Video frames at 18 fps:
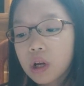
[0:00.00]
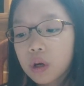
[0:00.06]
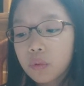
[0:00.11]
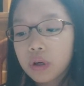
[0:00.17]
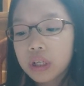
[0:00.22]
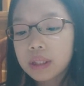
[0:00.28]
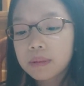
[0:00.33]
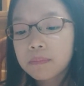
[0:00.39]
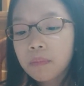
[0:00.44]

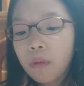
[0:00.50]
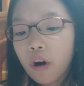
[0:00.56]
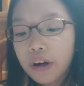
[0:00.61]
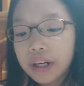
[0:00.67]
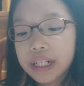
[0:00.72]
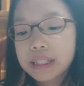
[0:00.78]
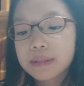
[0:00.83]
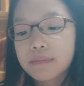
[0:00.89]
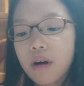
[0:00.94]
with
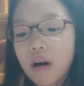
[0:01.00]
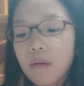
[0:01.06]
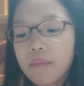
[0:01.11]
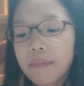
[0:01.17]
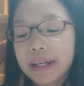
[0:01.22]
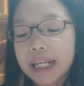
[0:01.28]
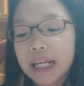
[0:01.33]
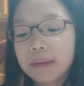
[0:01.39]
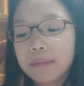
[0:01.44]
Marty's mom
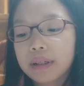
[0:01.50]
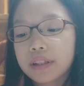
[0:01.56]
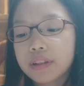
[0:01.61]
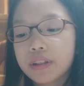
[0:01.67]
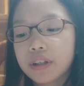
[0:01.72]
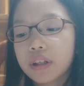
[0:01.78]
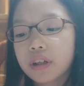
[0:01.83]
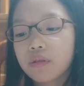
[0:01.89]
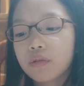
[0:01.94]
making me
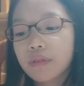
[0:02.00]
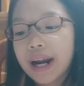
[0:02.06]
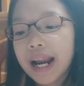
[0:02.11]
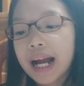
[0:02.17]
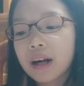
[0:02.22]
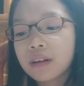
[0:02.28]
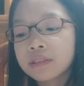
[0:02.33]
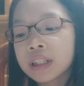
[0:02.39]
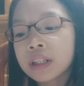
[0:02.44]
turn
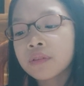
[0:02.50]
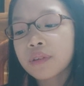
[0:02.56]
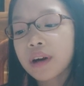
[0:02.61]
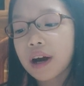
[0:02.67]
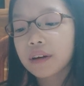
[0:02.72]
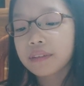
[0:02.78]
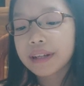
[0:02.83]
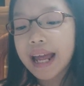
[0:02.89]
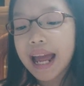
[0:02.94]
round and
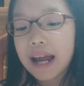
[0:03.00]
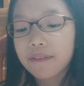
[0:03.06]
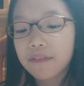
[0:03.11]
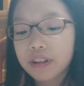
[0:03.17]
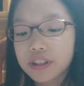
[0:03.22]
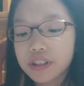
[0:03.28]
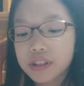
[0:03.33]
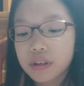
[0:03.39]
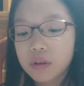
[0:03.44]
round
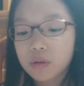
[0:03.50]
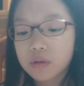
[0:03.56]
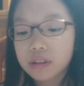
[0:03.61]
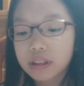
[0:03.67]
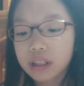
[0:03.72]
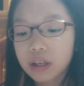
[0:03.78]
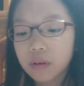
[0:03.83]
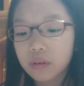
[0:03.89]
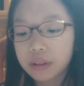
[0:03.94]
ever so
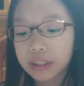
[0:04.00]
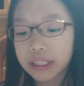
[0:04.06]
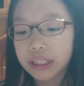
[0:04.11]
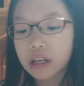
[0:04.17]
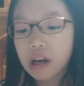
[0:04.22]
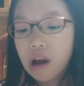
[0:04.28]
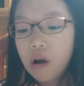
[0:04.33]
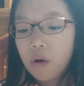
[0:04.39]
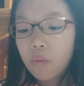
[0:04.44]
slowly